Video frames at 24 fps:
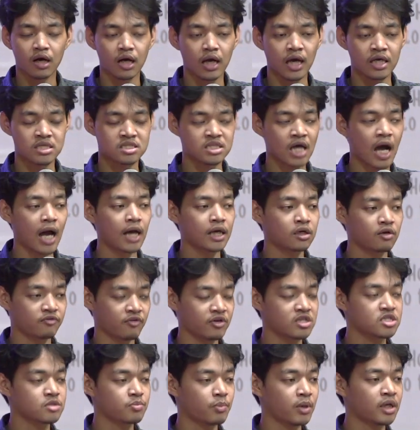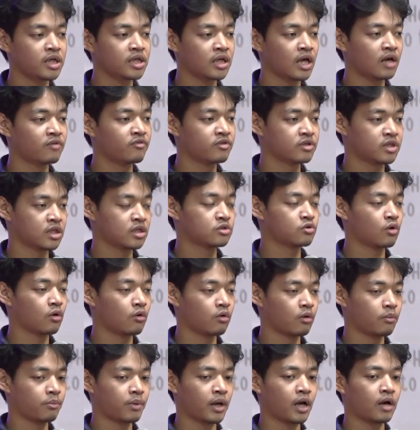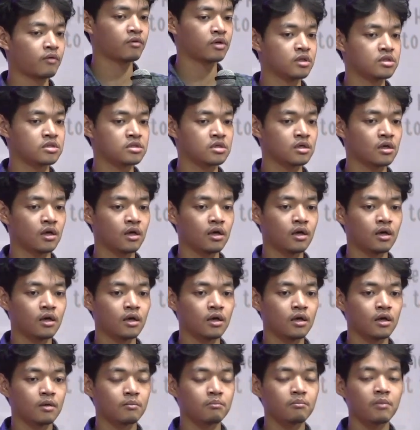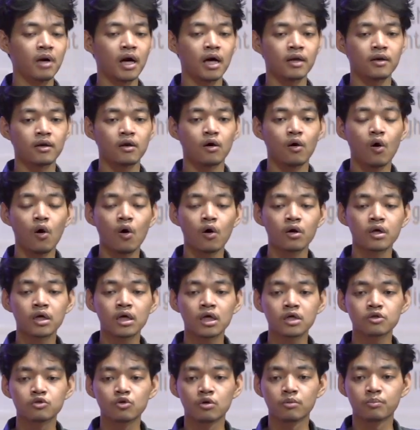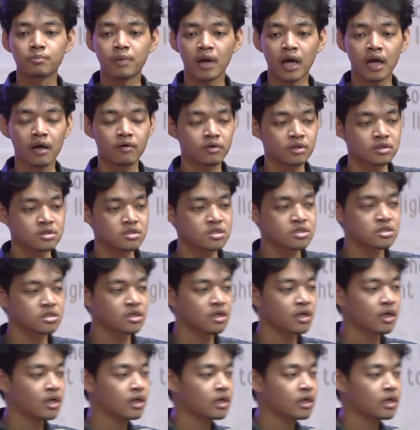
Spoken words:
and tired of explaining everything to our parents. But honor your parents